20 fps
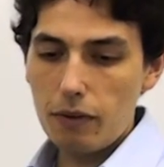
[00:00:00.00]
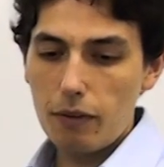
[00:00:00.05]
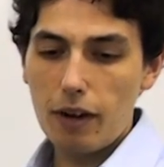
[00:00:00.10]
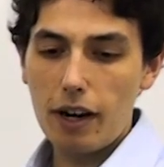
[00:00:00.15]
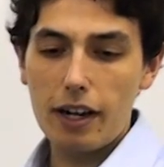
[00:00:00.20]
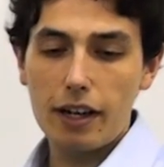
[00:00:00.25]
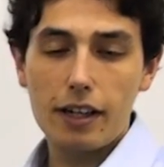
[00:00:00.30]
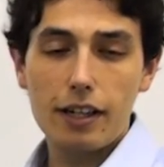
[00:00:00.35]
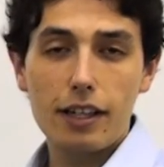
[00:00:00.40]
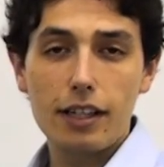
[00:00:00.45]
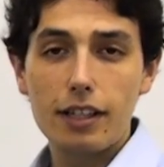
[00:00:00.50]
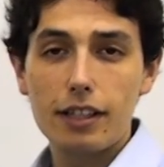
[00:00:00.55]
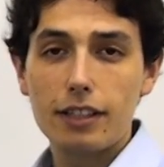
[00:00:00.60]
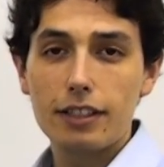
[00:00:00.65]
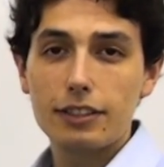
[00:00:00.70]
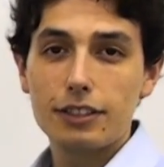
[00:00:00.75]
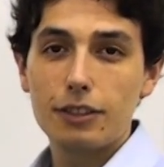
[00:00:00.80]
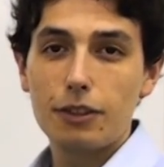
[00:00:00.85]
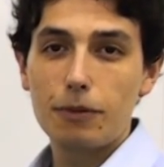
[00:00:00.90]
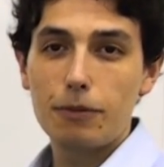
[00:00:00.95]
Right,
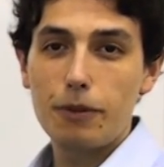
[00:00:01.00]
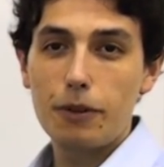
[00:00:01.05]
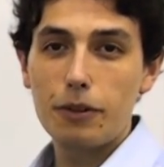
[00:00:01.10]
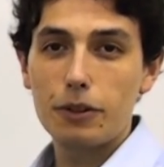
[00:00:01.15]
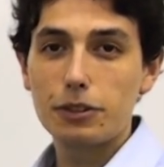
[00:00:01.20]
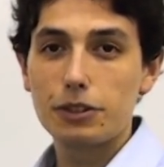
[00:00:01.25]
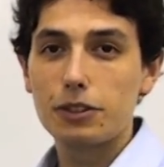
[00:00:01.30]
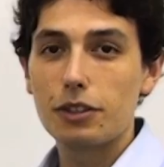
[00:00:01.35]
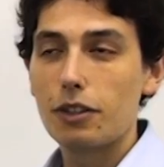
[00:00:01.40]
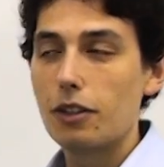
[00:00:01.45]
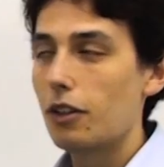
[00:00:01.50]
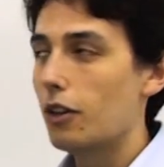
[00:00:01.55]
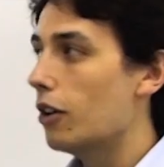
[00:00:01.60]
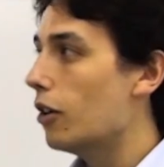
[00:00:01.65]
so first,